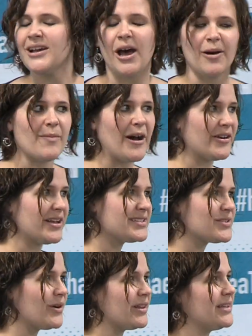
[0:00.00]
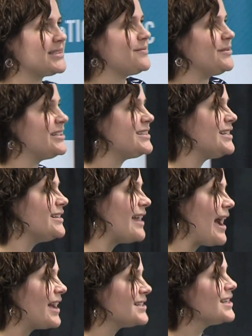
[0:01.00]
about it. So it lets me see
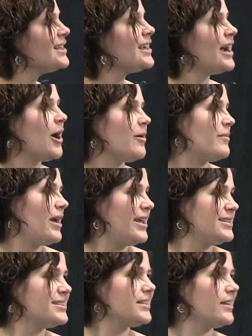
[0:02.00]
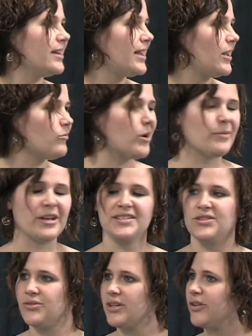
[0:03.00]
that and see again where my
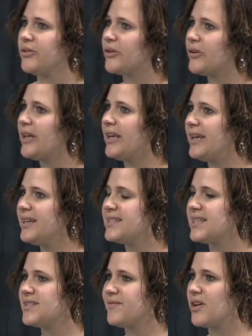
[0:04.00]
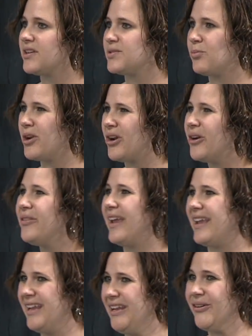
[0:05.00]
student learning is as far as what are they
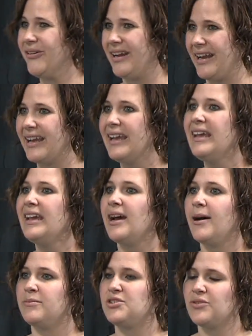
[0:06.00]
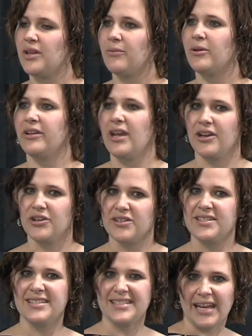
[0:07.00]
hearing. Do they really
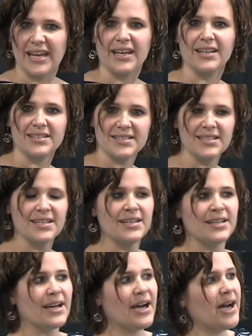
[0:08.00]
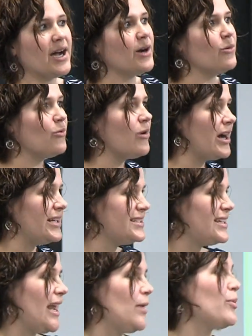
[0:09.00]
understand
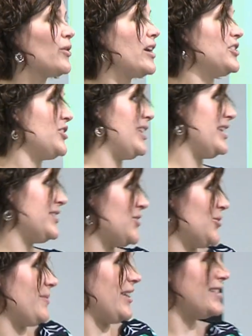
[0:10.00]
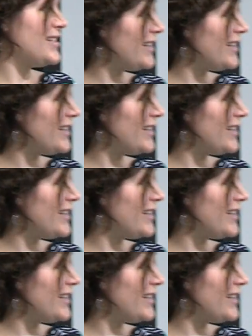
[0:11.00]
what a percussion instrument